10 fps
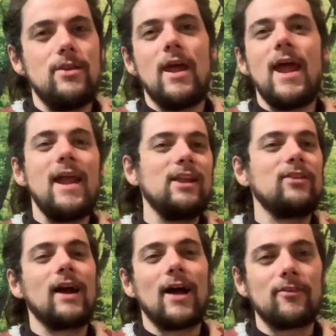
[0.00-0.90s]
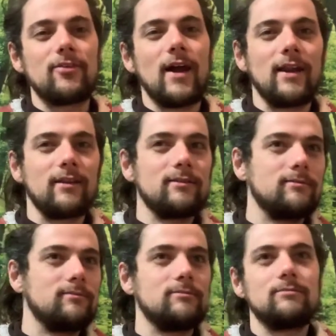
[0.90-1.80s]
anything other than
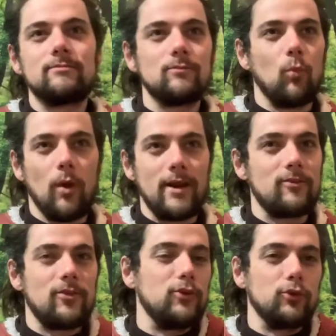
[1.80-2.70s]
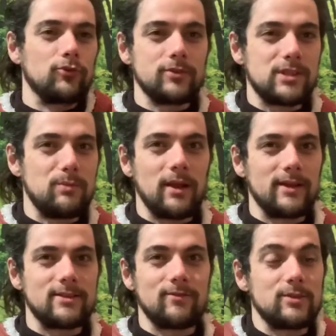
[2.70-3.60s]
whatever the neutral smell
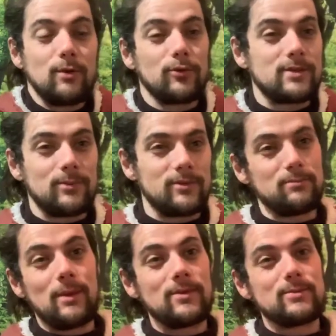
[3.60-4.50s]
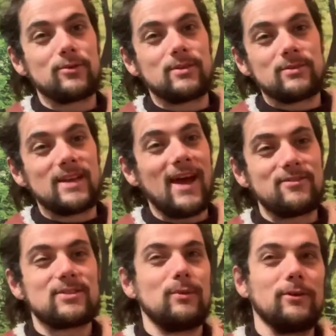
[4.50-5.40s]
is of the smell receptors. Maybe the smell receptors have a
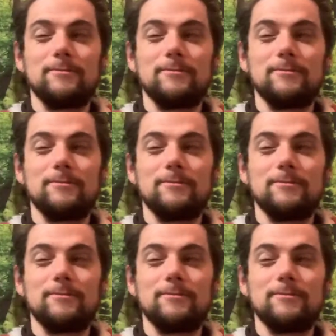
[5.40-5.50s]
smell,